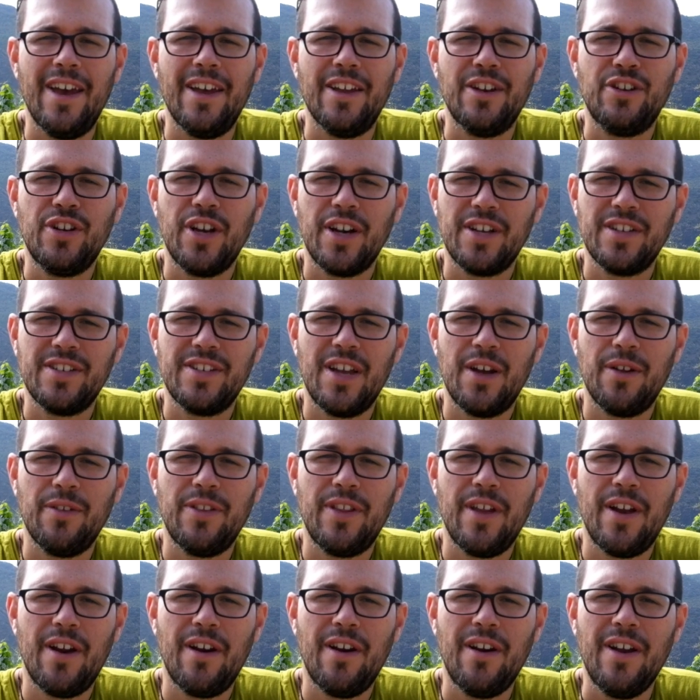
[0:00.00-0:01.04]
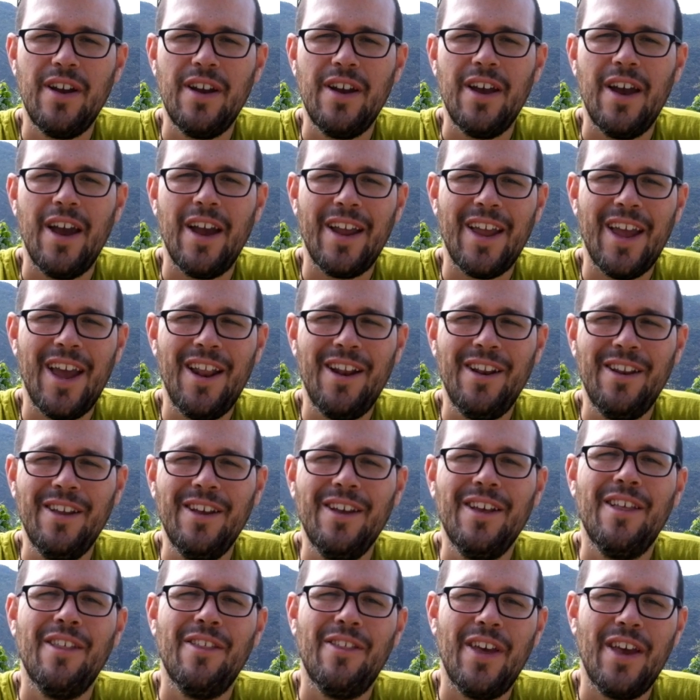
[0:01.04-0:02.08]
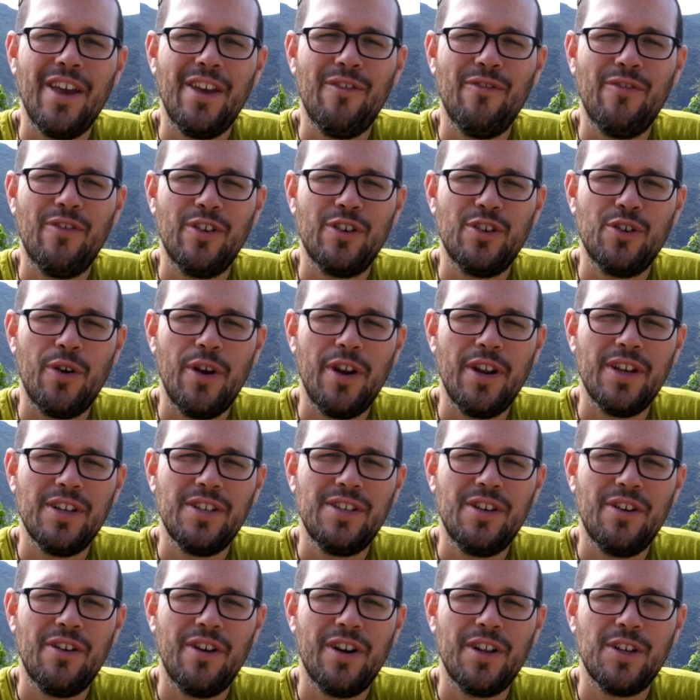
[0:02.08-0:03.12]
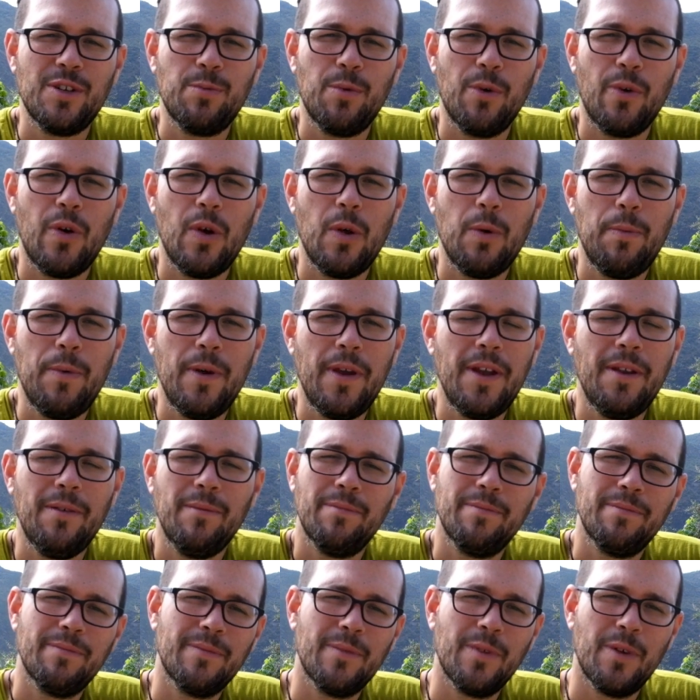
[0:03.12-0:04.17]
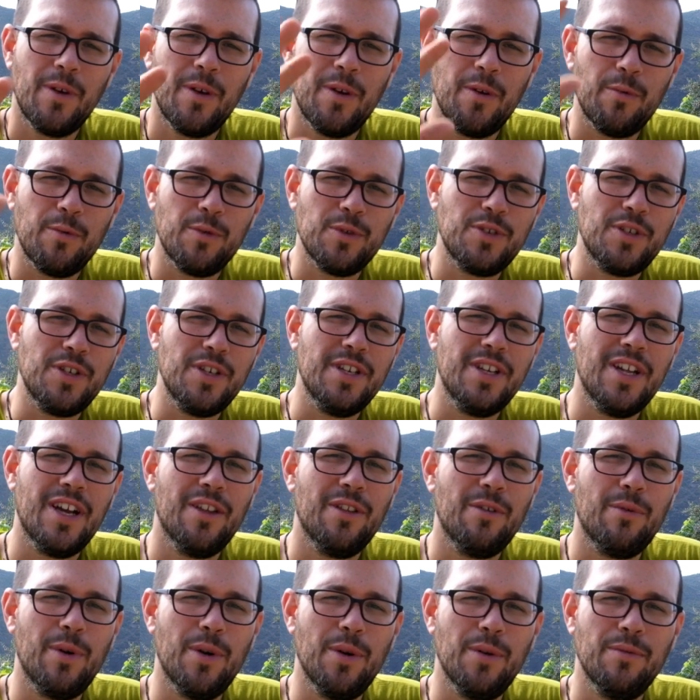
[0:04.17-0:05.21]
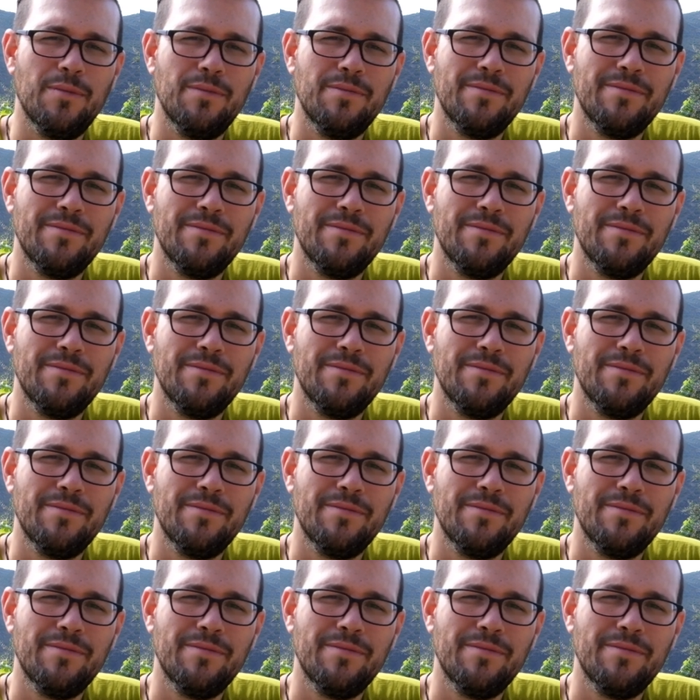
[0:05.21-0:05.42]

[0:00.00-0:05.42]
Check us out there. Again, thank you for joining us here on Explore Repeat. We'll see you down the road.